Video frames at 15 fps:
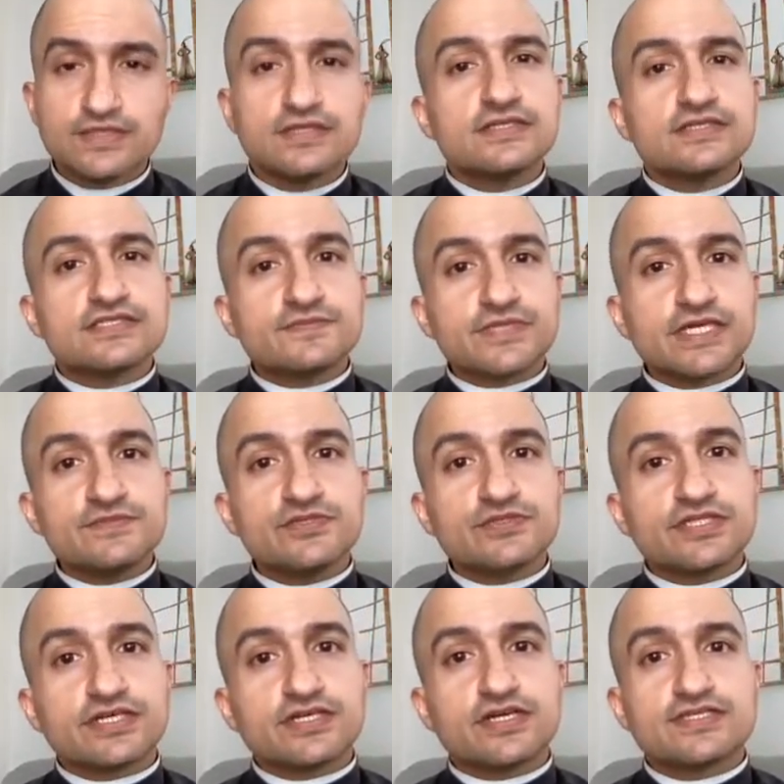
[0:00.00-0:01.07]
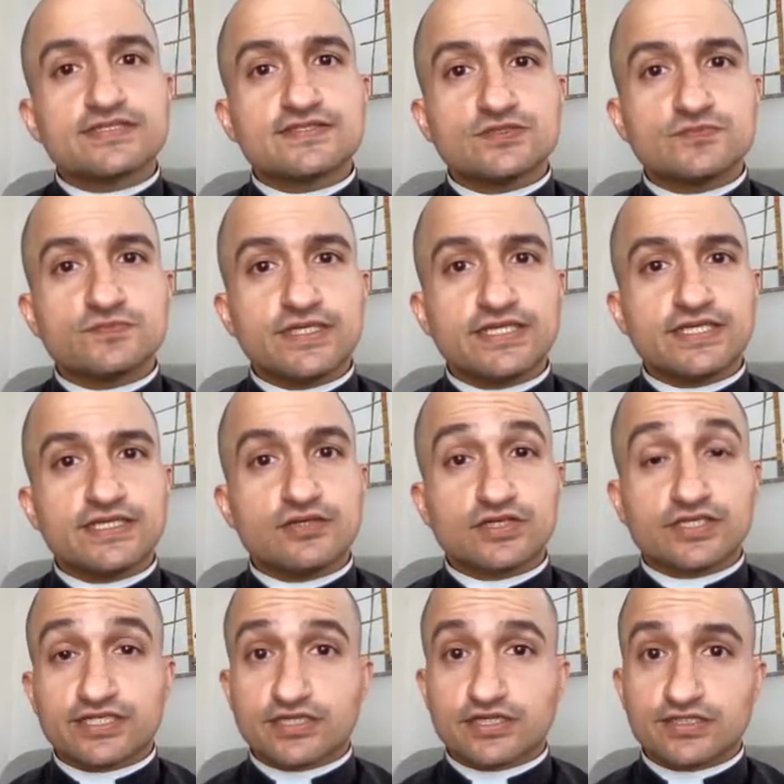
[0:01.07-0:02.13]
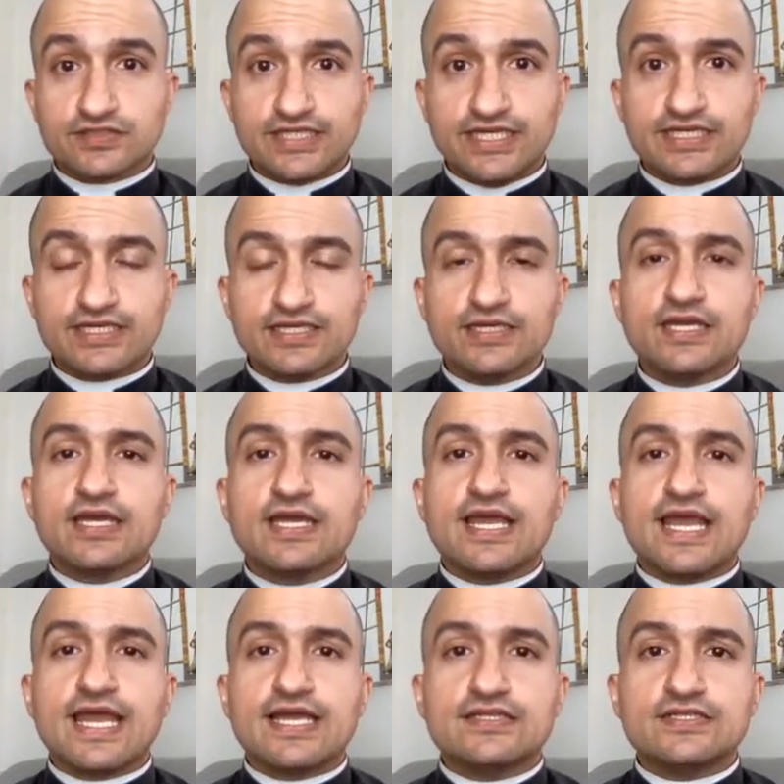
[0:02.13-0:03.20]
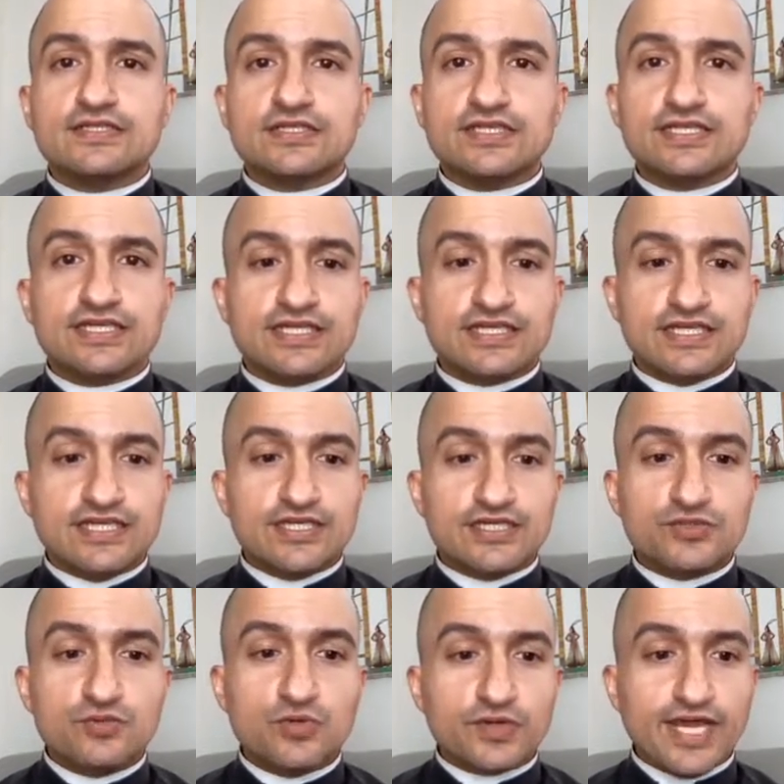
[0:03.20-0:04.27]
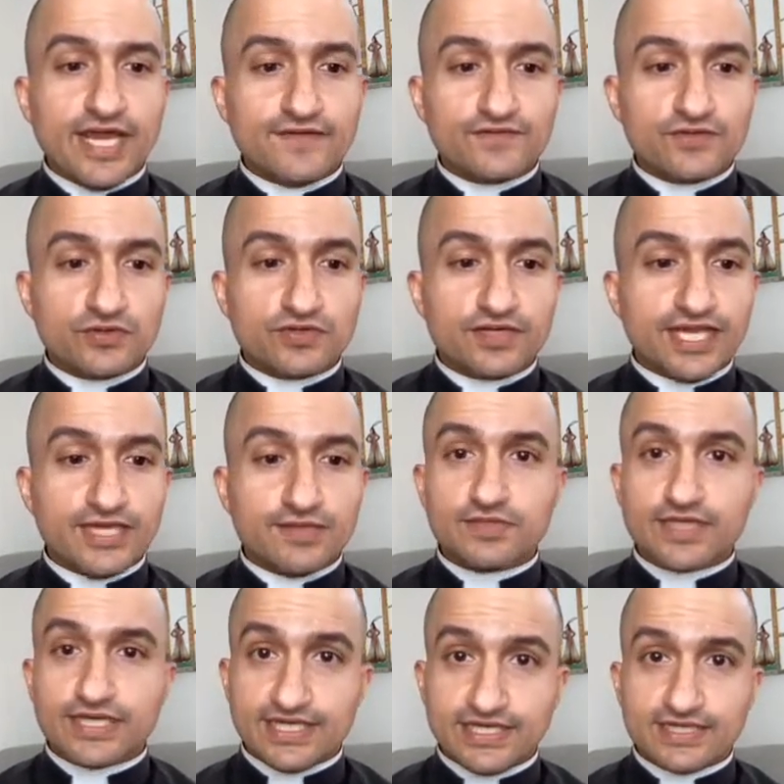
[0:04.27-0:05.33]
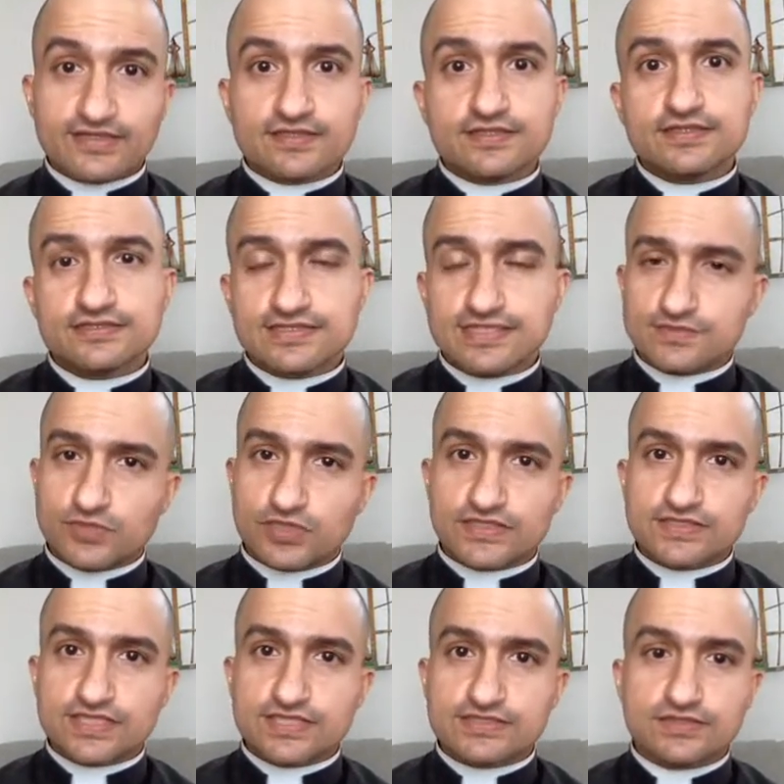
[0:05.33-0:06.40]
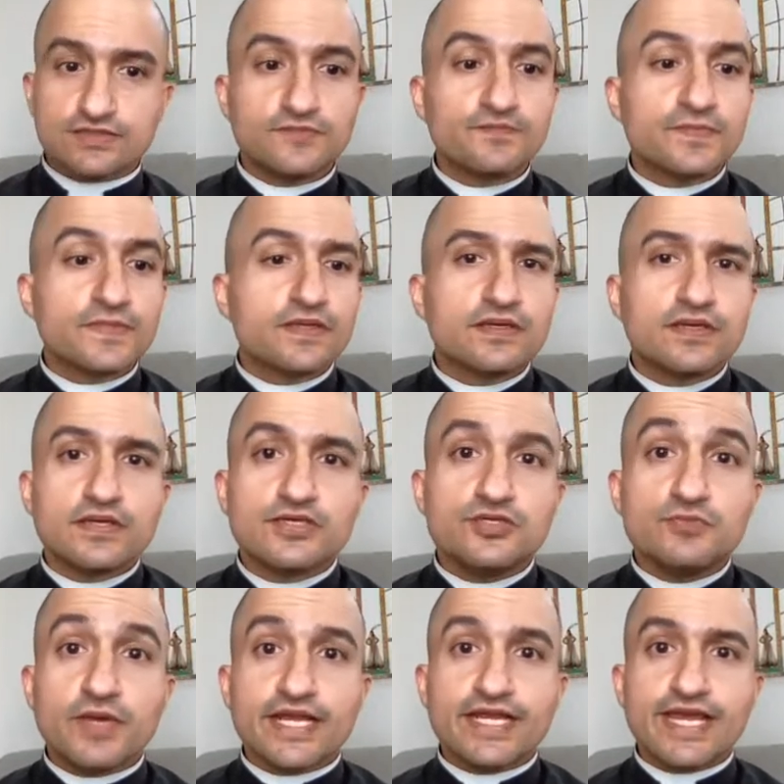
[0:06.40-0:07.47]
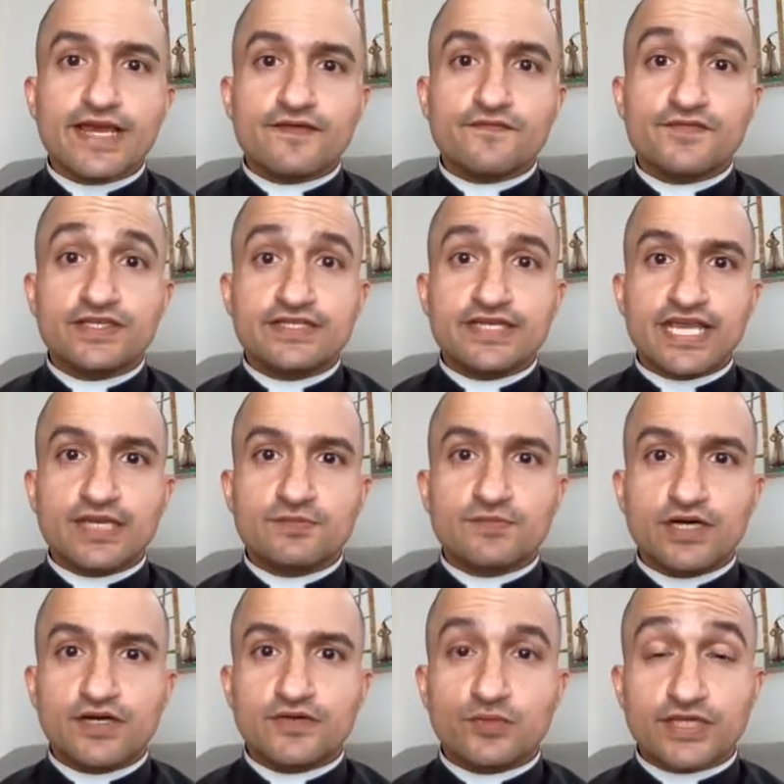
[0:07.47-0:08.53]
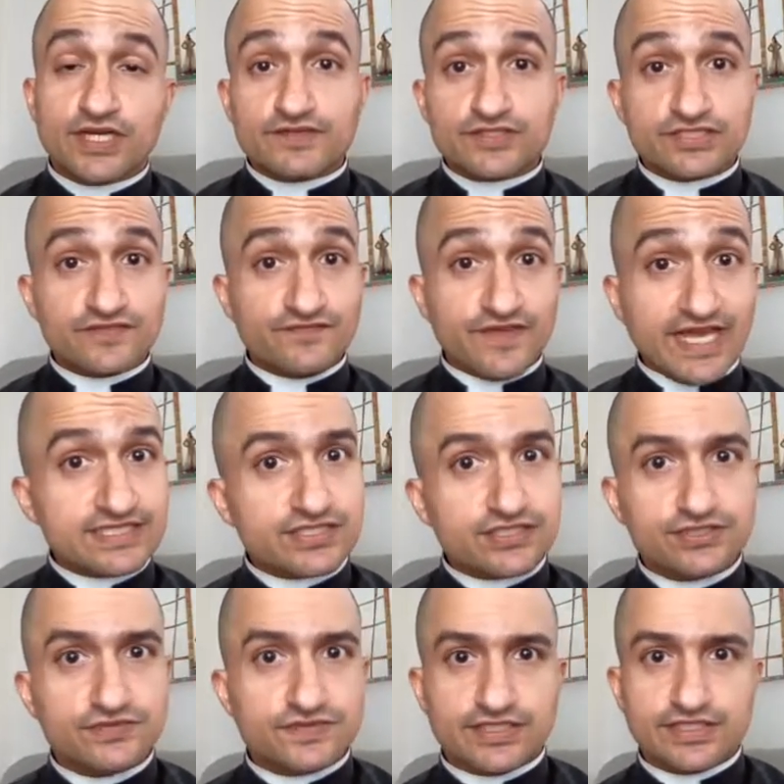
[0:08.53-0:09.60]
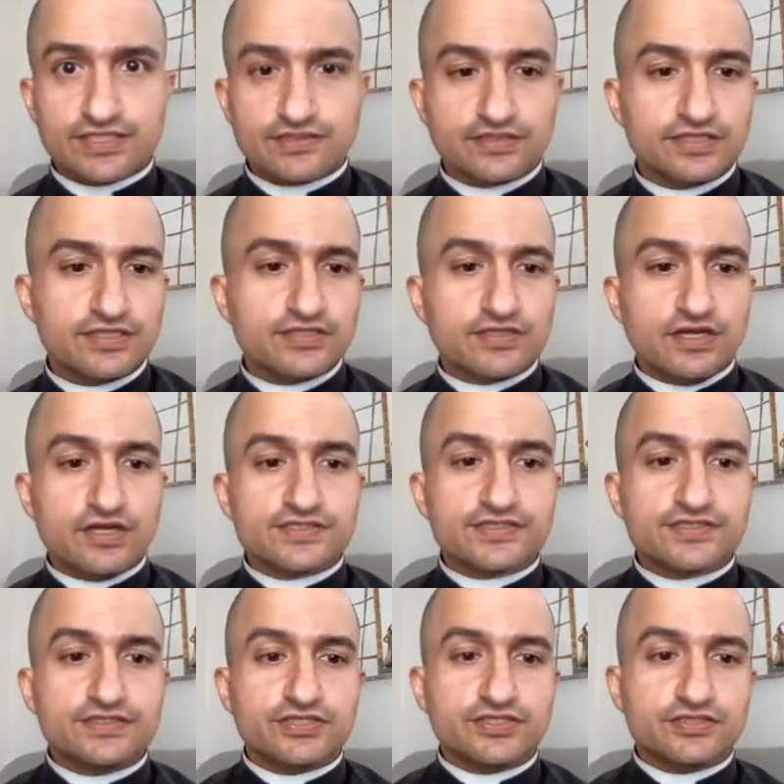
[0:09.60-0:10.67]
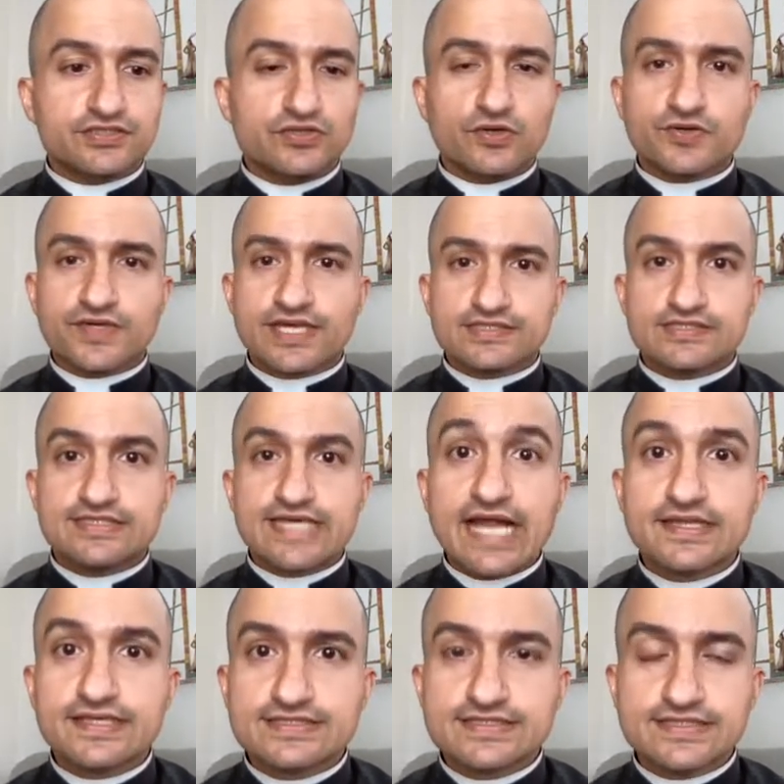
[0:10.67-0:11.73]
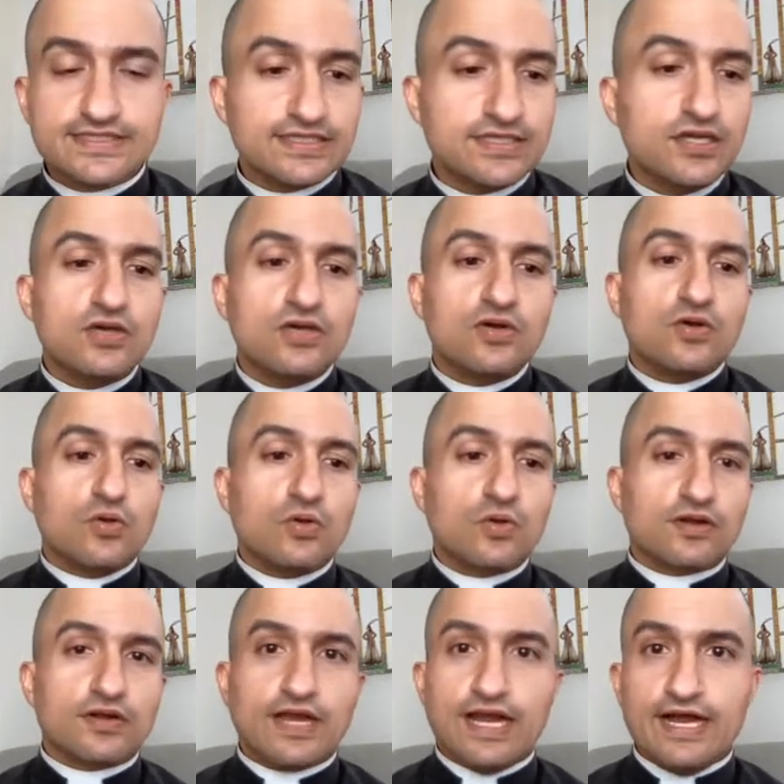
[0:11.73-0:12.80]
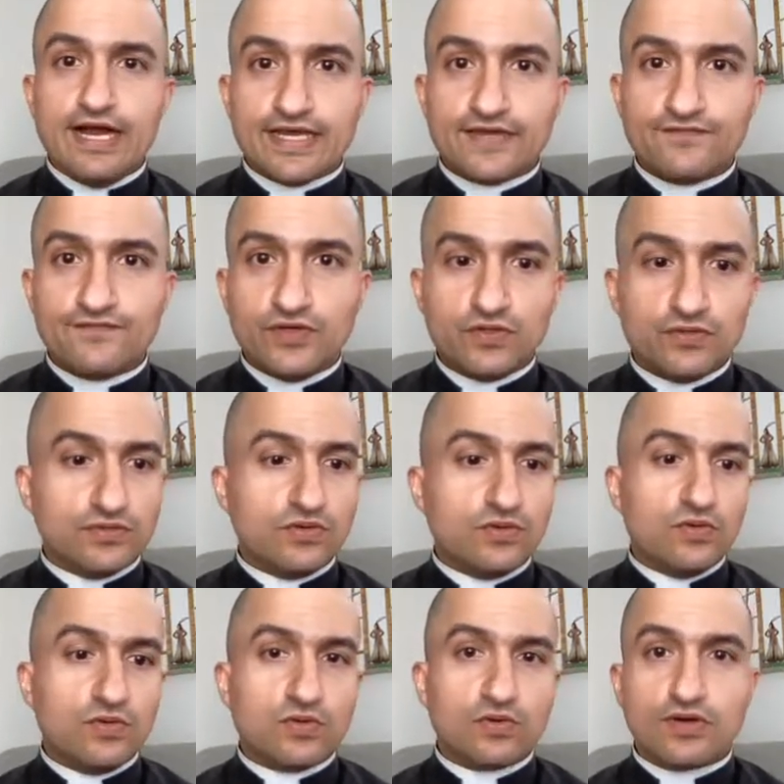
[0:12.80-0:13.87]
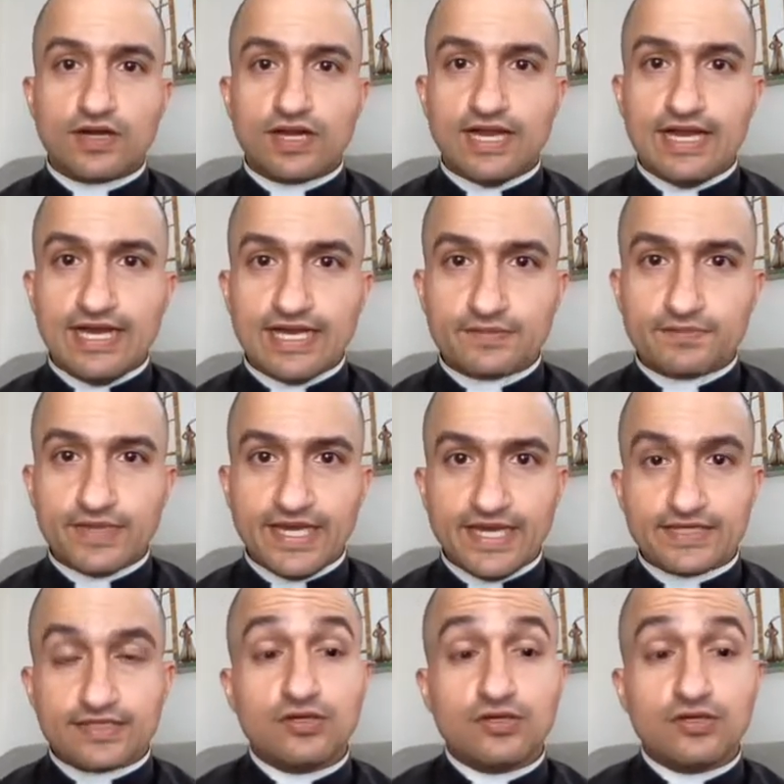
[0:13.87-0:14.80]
Sometimes you'll click on a Zoom meeting or click on a link, and you won't have your name, like here, it says Mark STUTZEL. You might have the name of whatever device you're using. All of a sudden you're known as Galaxy or iPhone or iPad.